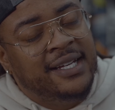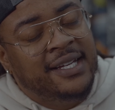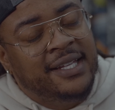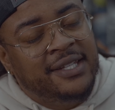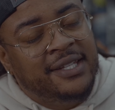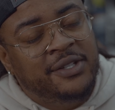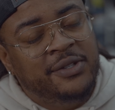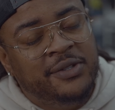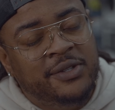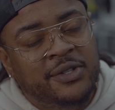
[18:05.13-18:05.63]

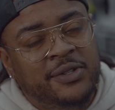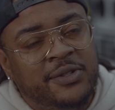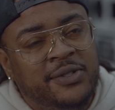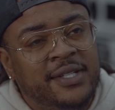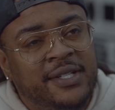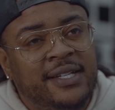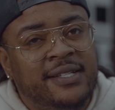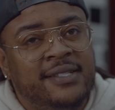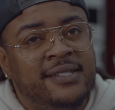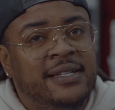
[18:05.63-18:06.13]
You
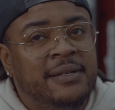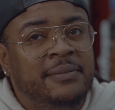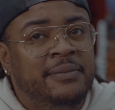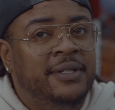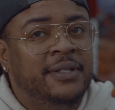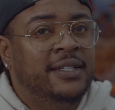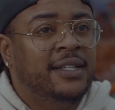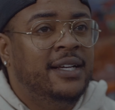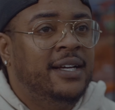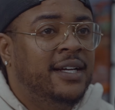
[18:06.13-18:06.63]
said
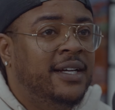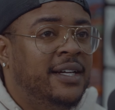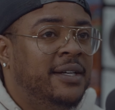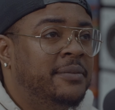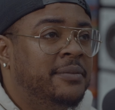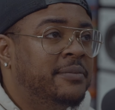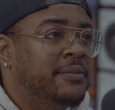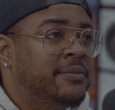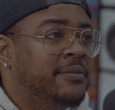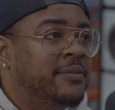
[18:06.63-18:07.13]
something
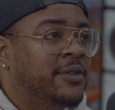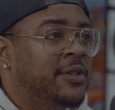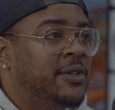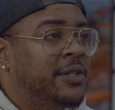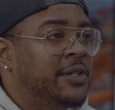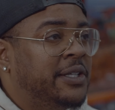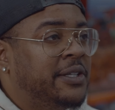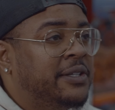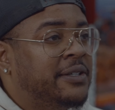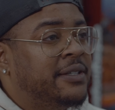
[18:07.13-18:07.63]

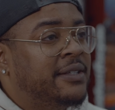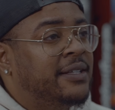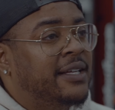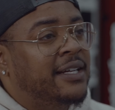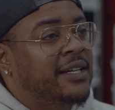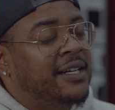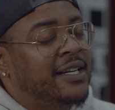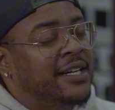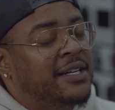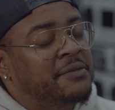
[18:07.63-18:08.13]
earlier in
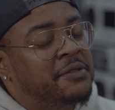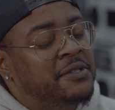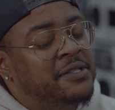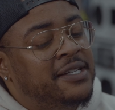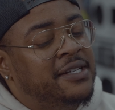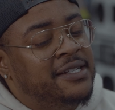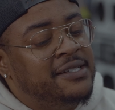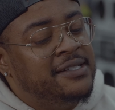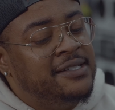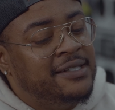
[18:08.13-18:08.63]
that
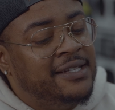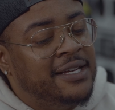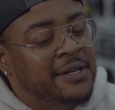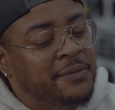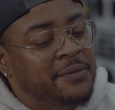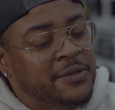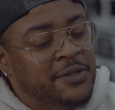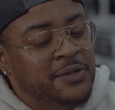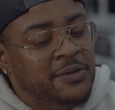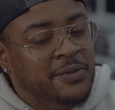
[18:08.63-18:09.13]
conversation that
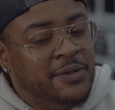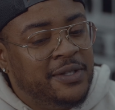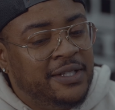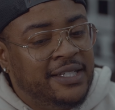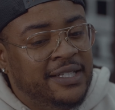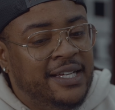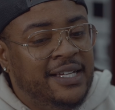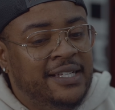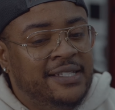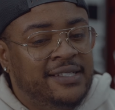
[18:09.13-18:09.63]
was really
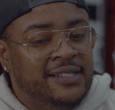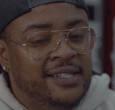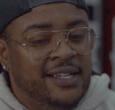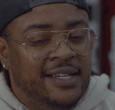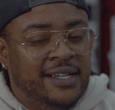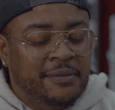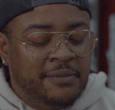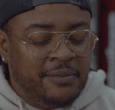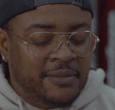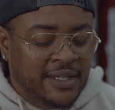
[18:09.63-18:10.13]
nice,
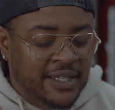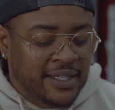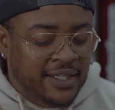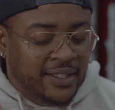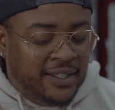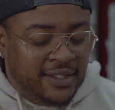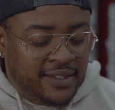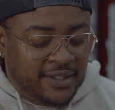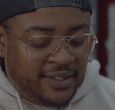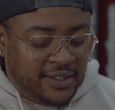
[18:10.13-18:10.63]

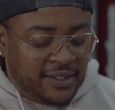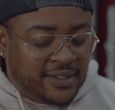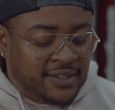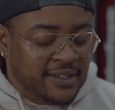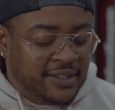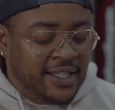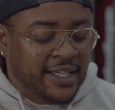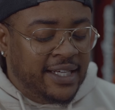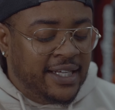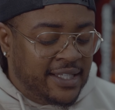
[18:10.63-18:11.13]

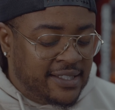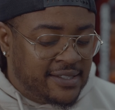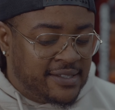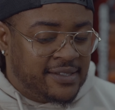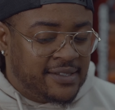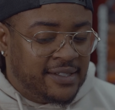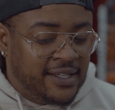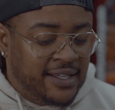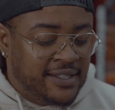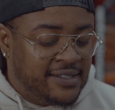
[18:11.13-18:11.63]
and
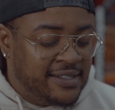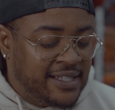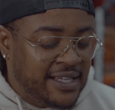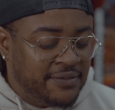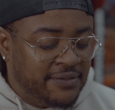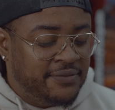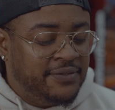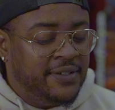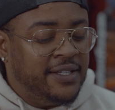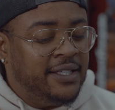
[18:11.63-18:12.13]
it's that
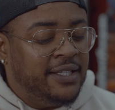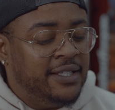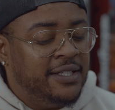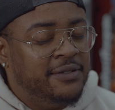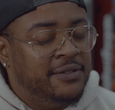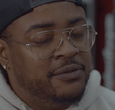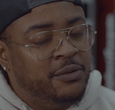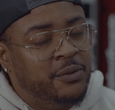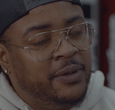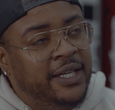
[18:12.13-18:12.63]
feeling
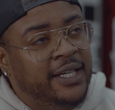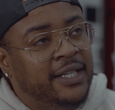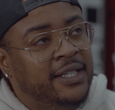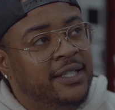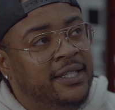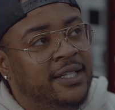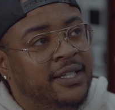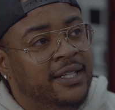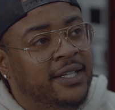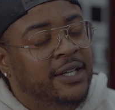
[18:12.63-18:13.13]
of
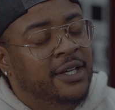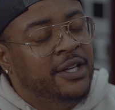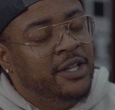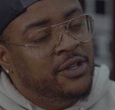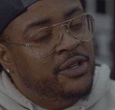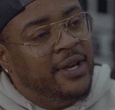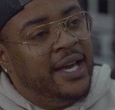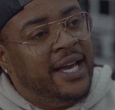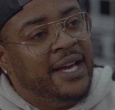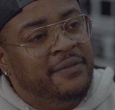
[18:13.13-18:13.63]
when
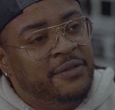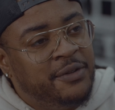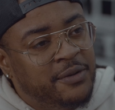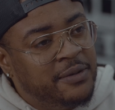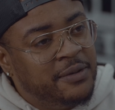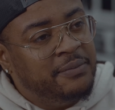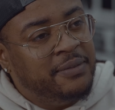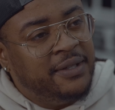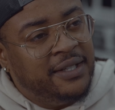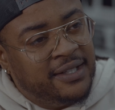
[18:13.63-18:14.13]
you have the
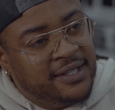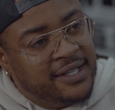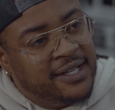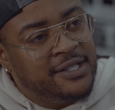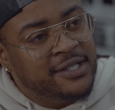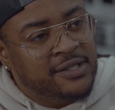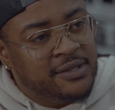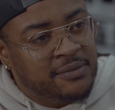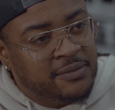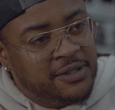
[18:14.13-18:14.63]
repeat
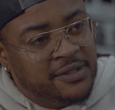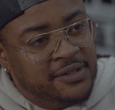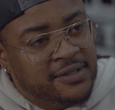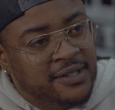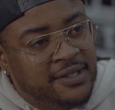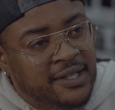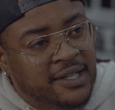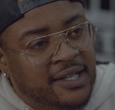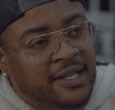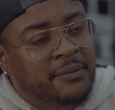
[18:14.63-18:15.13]
customers,
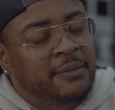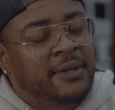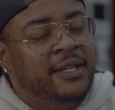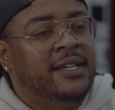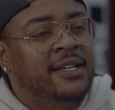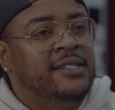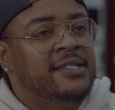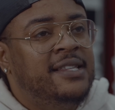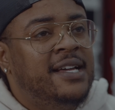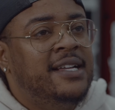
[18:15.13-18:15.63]

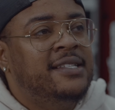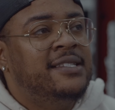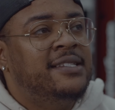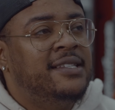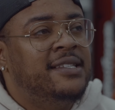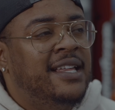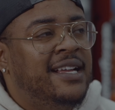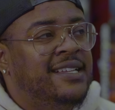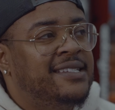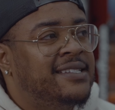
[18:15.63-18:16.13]
because that's
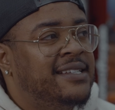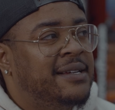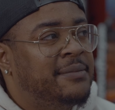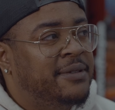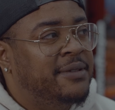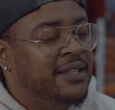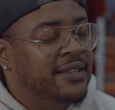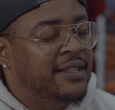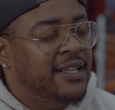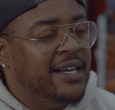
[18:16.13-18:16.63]

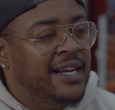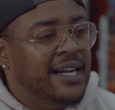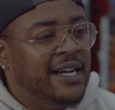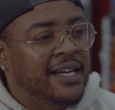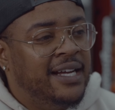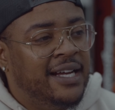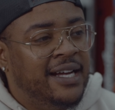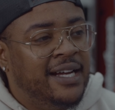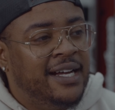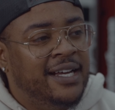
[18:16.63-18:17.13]
something that
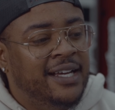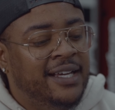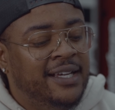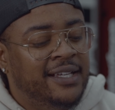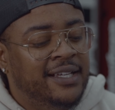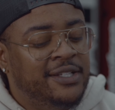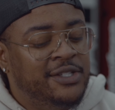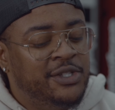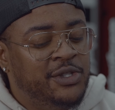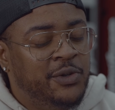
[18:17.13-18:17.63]
I
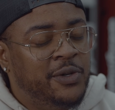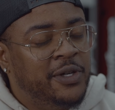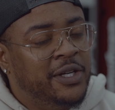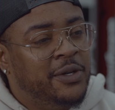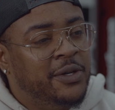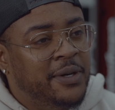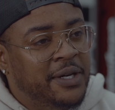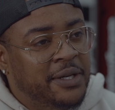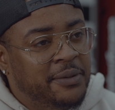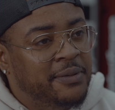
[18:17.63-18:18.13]
enjoy
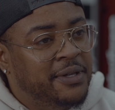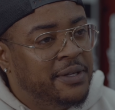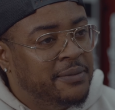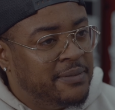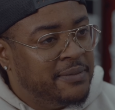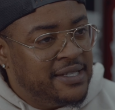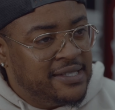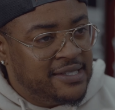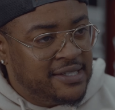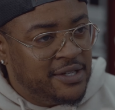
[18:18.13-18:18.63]
quite a bit
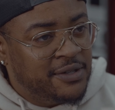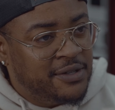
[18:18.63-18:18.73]
myself.